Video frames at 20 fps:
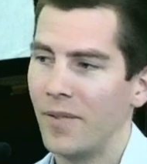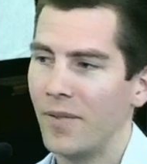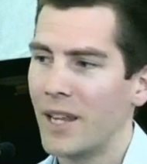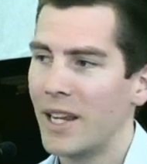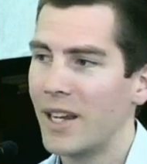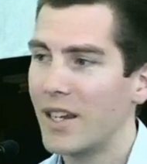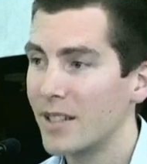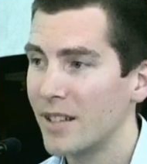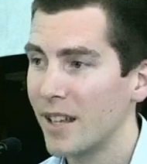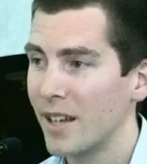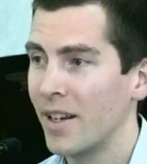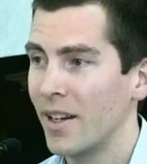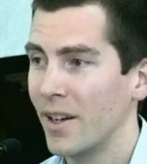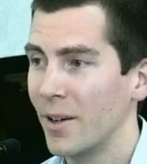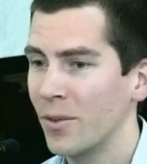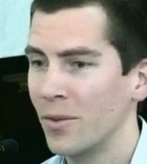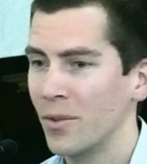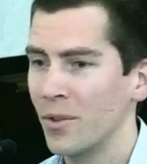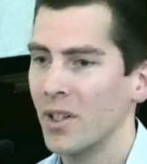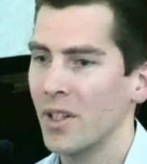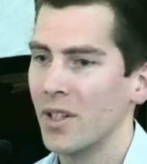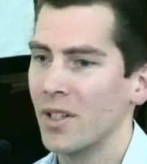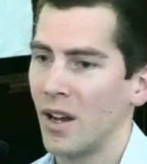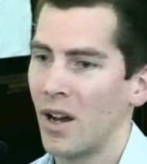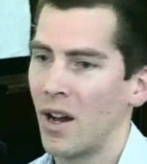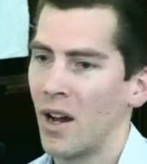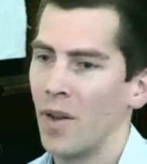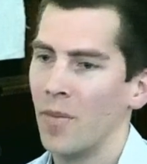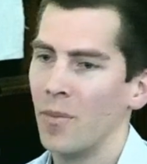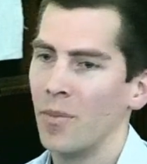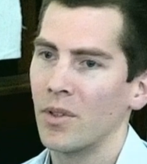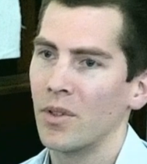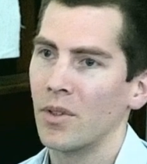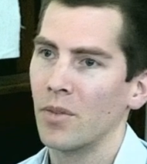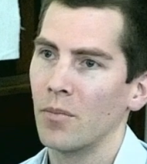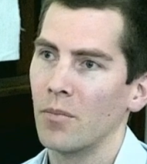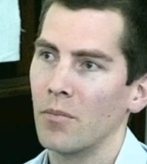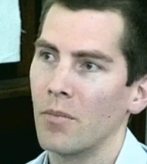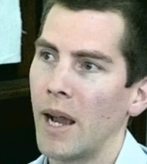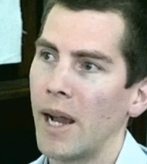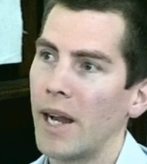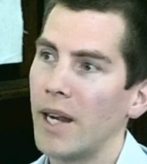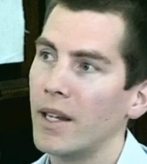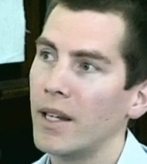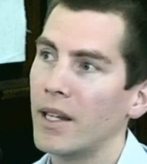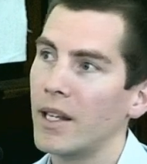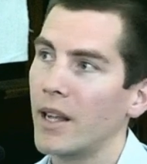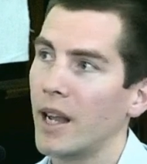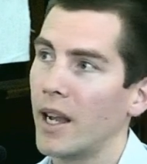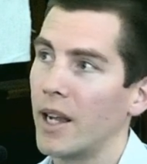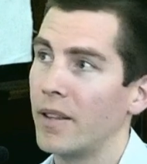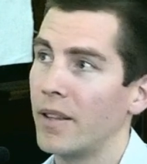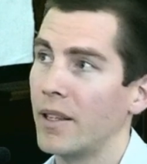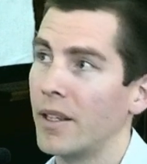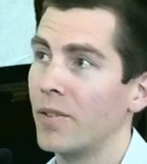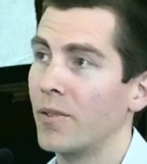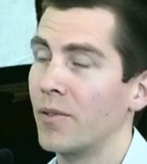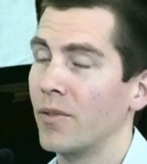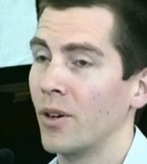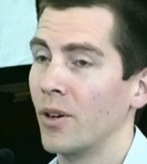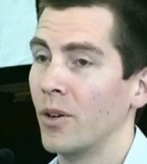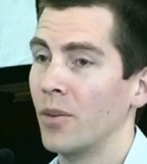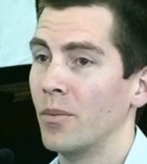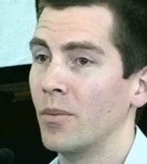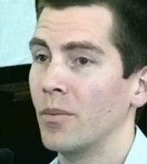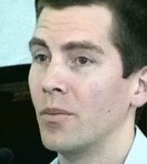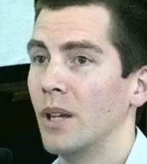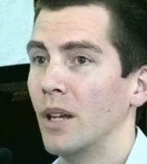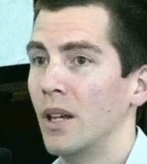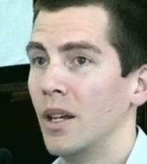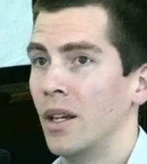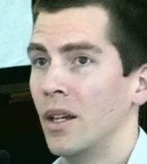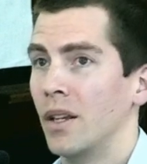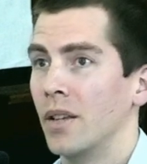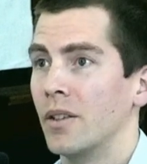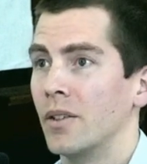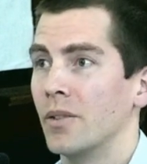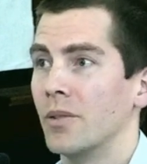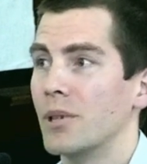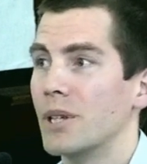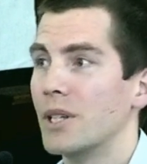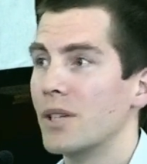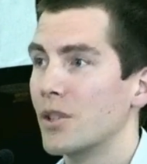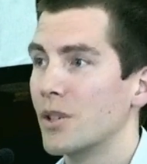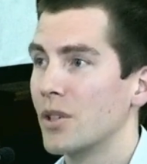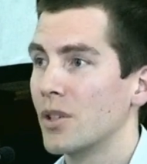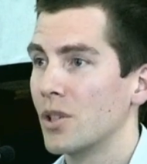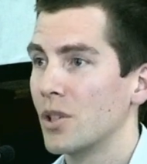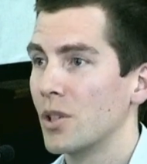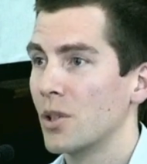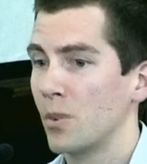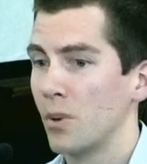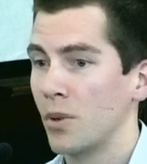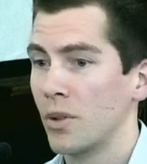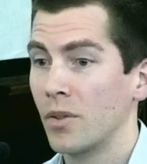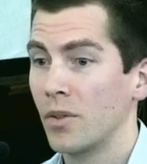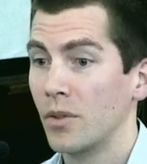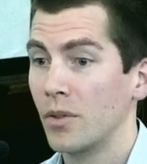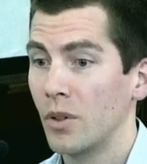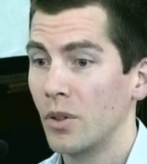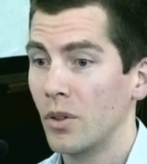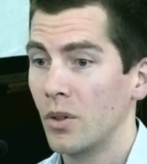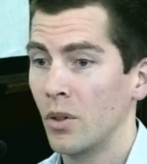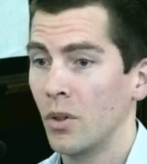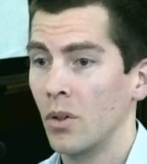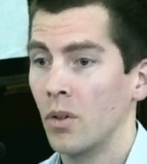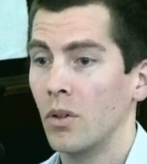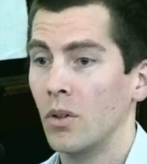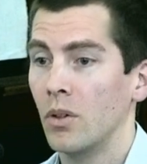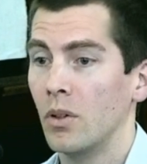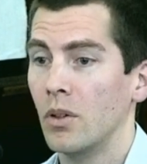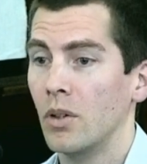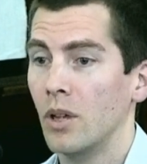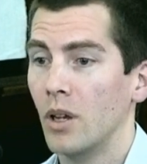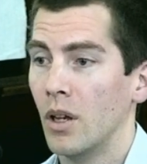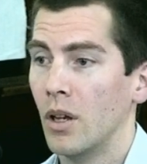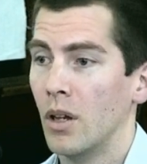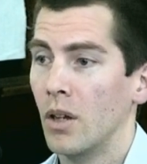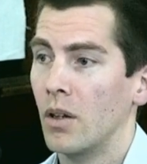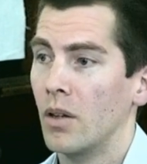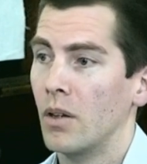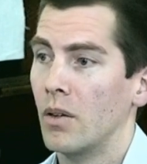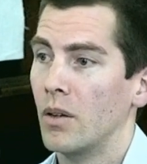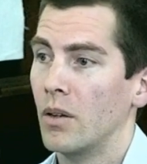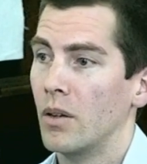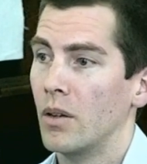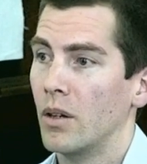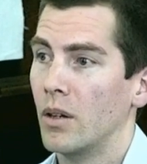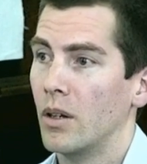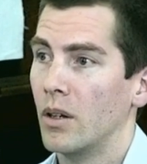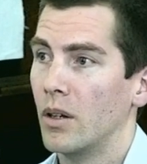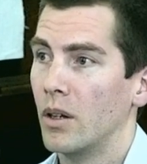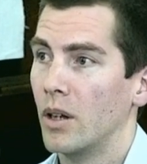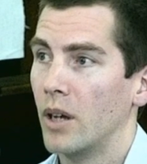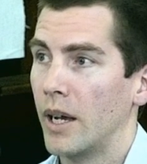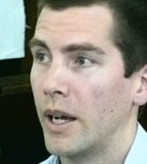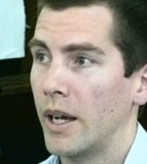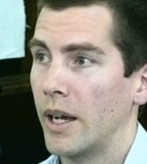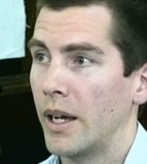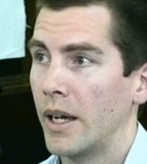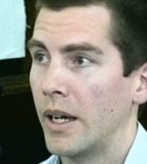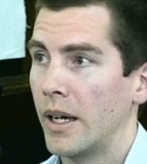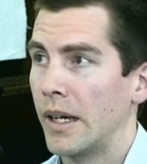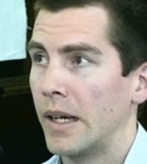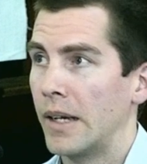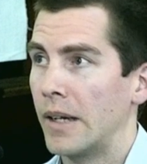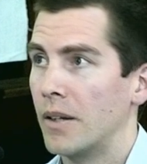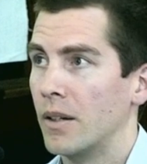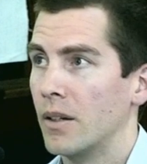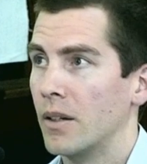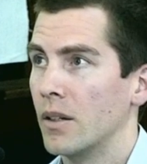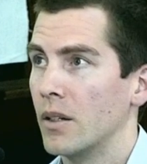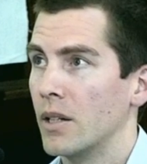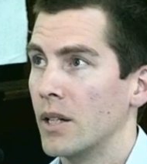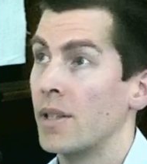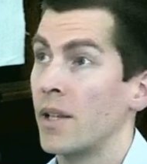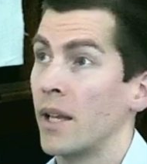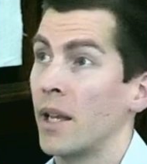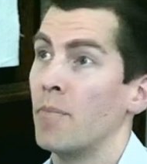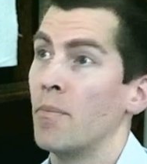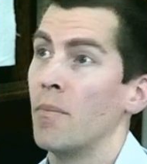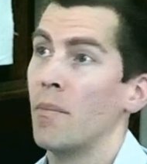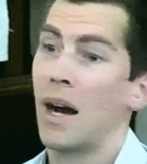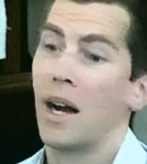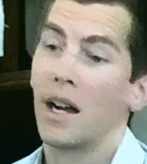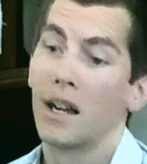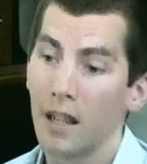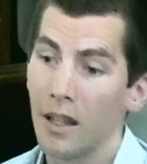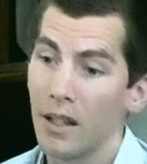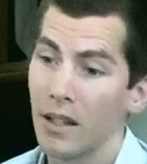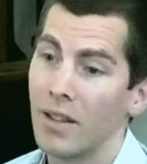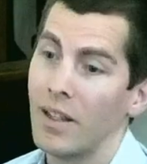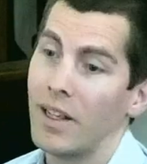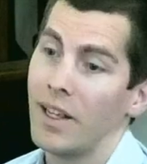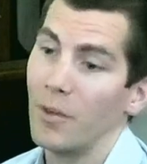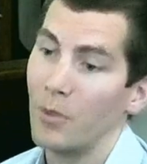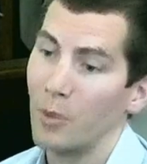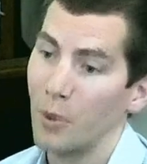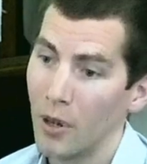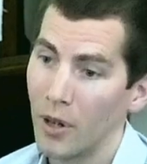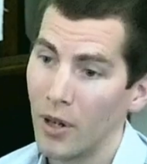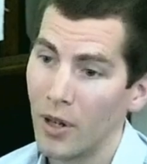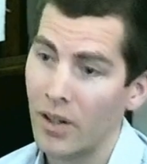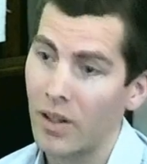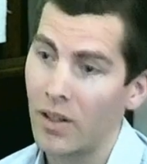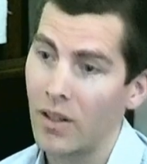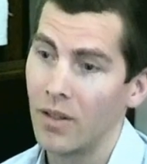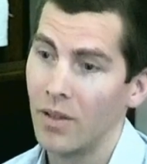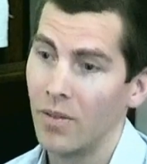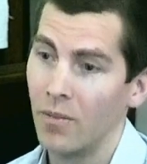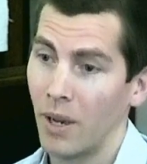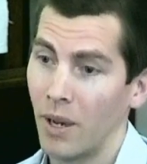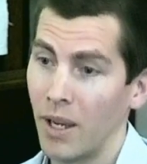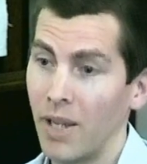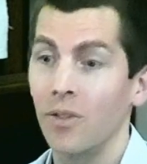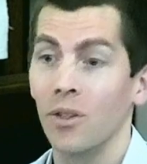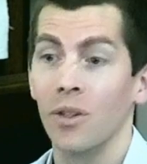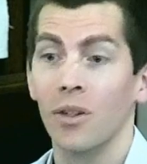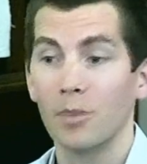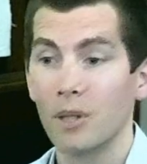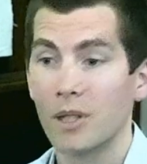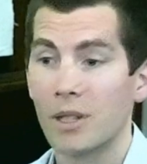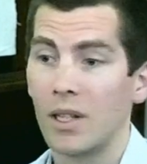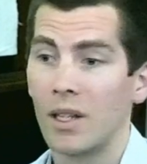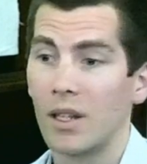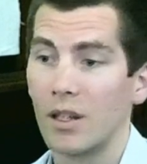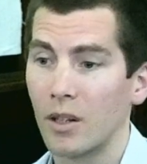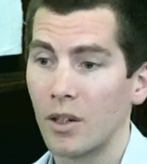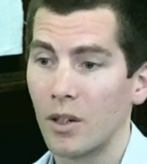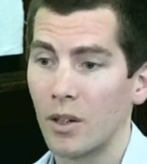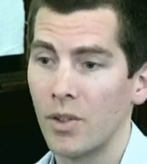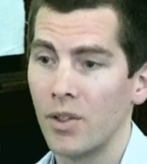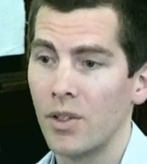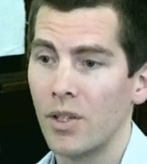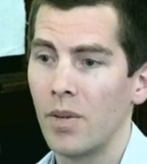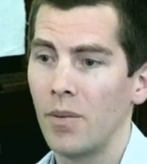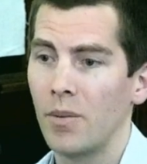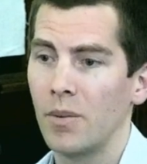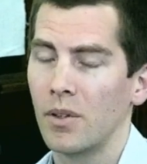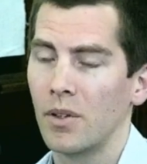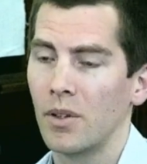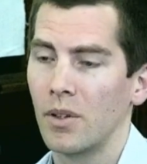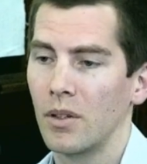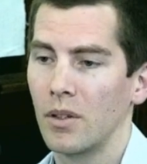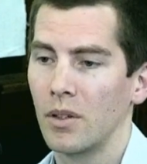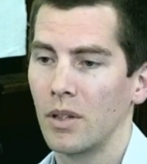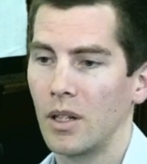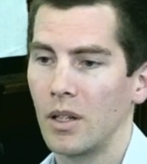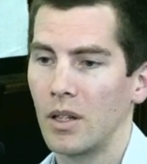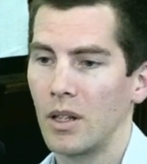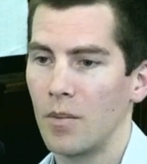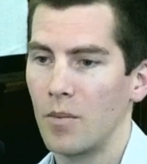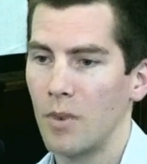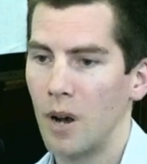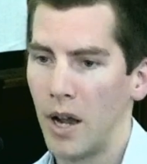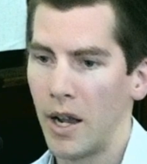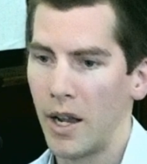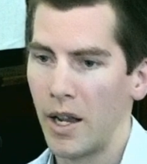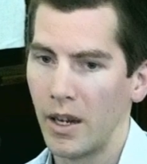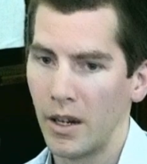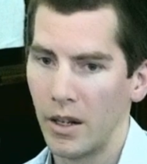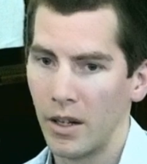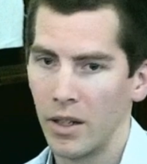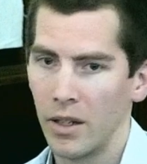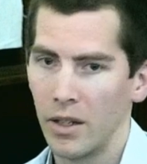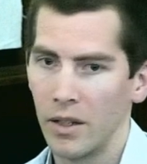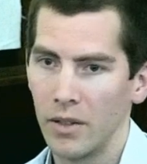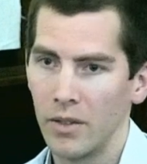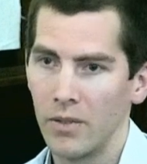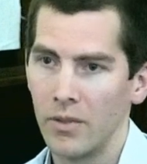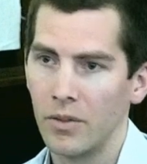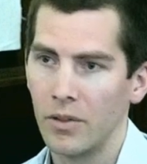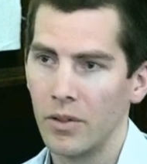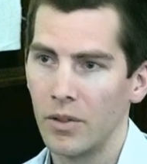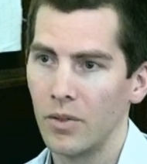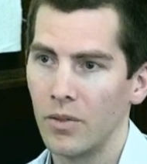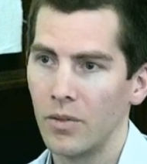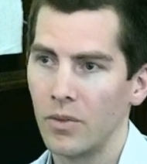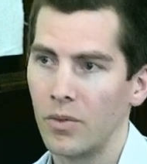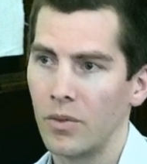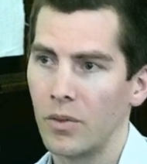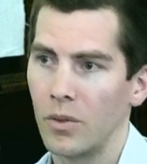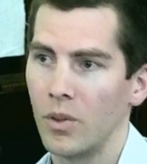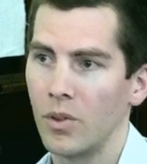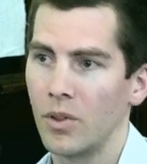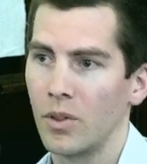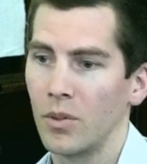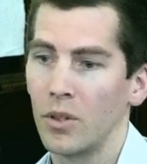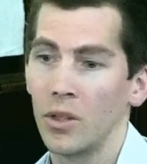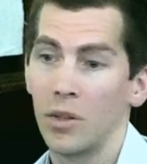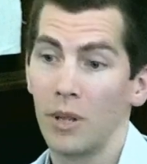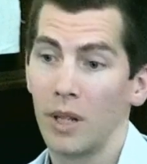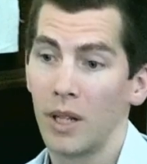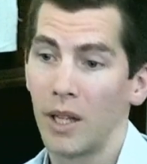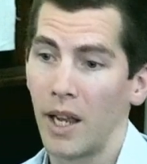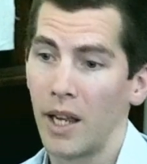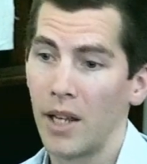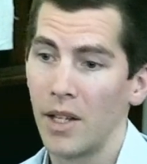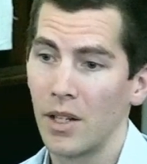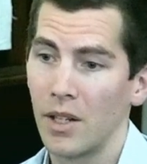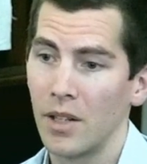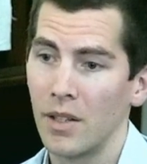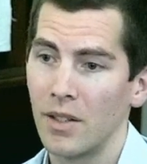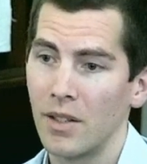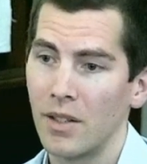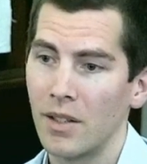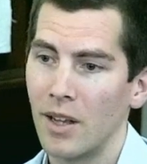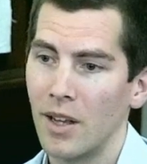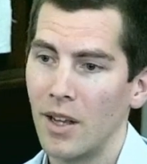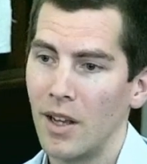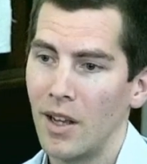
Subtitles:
It is unhelpful at times, mainly I think from the researcher's point of view who, let's say, market their work based on a particular concept. So in my area of quantum communications,